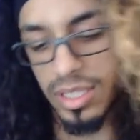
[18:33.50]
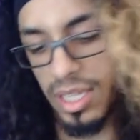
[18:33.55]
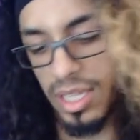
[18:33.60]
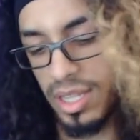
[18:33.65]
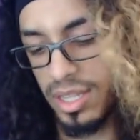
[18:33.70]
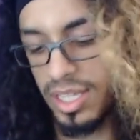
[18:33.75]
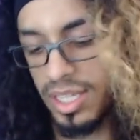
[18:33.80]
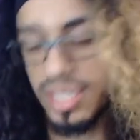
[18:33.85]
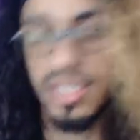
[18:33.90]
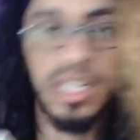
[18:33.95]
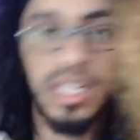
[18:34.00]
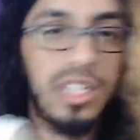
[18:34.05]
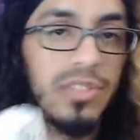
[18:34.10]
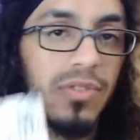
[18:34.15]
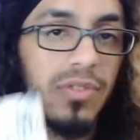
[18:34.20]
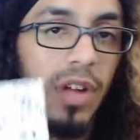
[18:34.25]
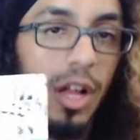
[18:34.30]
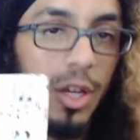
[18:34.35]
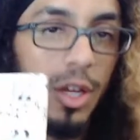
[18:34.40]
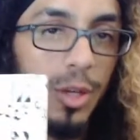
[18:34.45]
This is
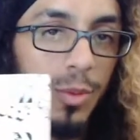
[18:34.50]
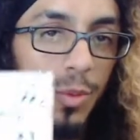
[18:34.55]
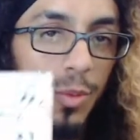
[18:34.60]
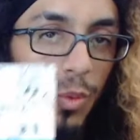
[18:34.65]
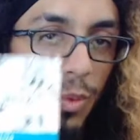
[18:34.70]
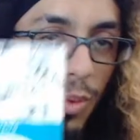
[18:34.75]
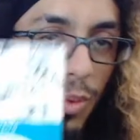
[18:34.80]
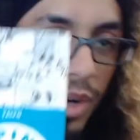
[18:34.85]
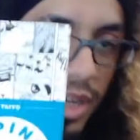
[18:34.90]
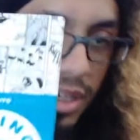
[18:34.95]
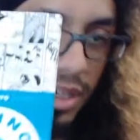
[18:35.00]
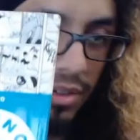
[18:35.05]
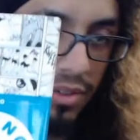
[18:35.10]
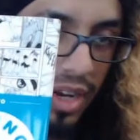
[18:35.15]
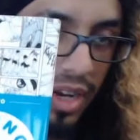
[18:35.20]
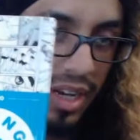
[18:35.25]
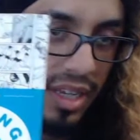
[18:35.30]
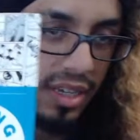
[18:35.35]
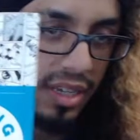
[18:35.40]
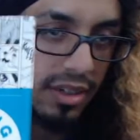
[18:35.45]
Volume one
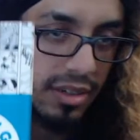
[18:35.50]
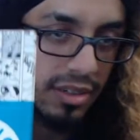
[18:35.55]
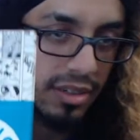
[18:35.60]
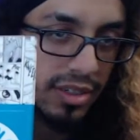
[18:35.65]
right here.